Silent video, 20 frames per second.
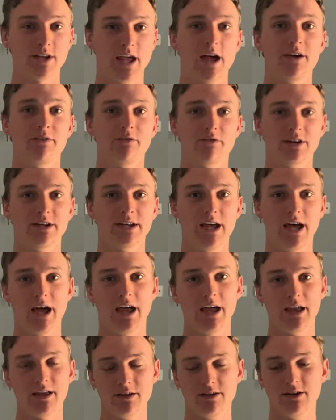every day,
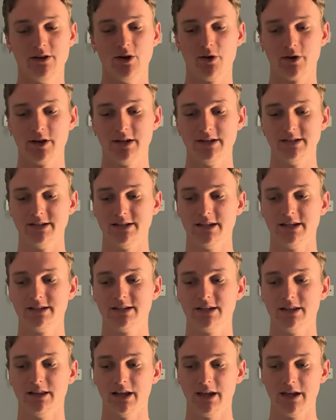you know,
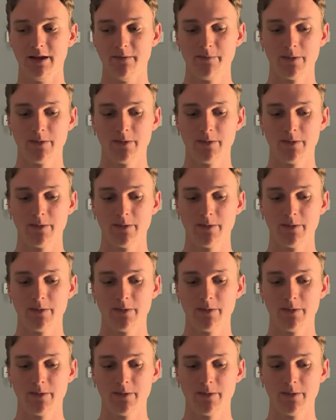consistently.